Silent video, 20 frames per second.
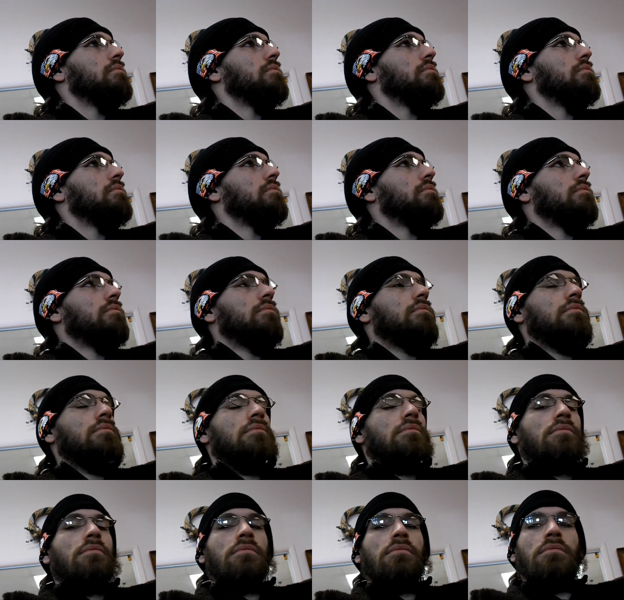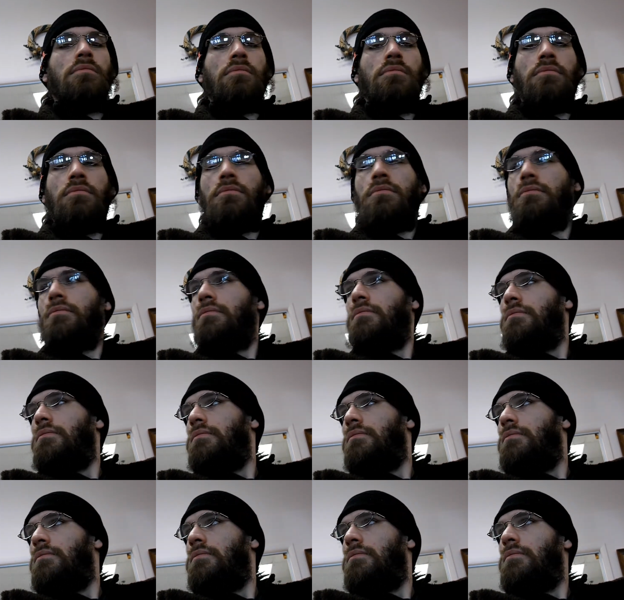
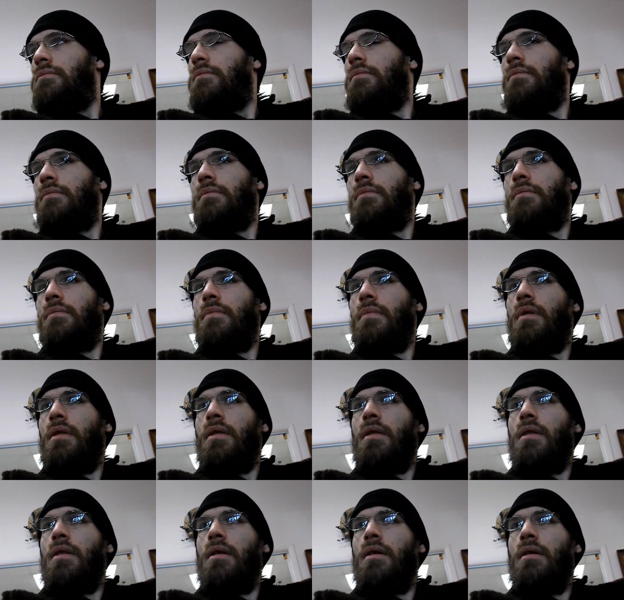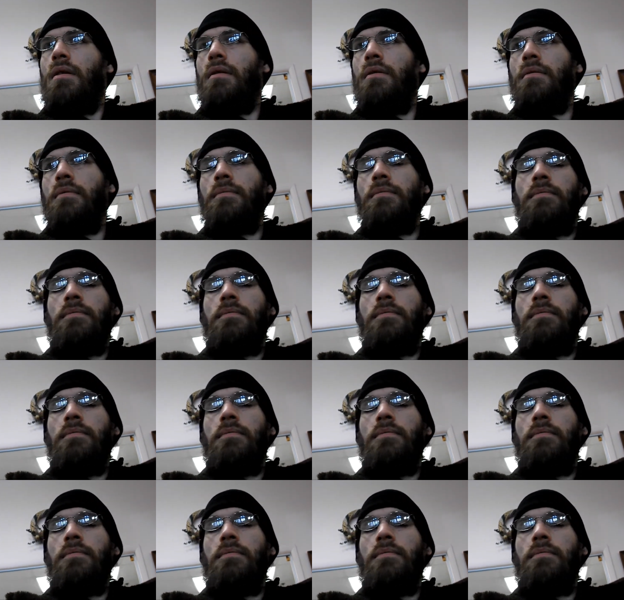(silence)